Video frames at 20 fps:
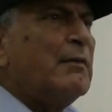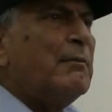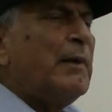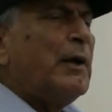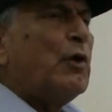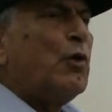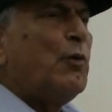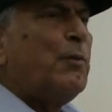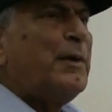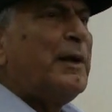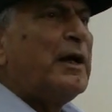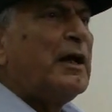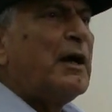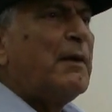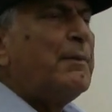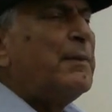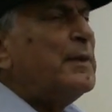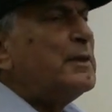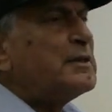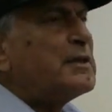by opening
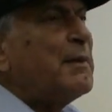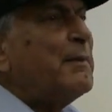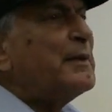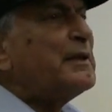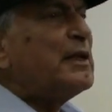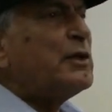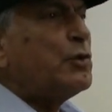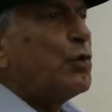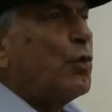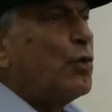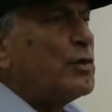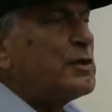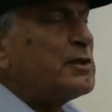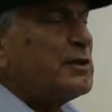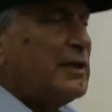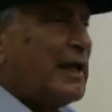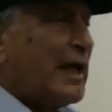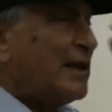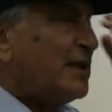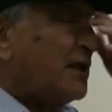up some other doors
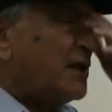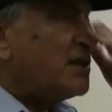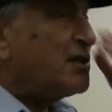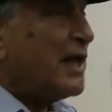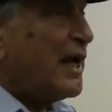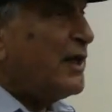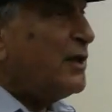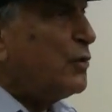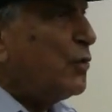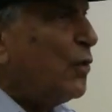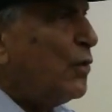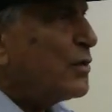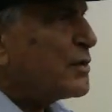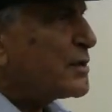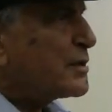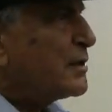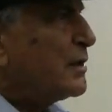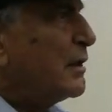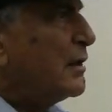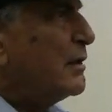than these nine
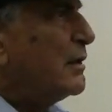doors.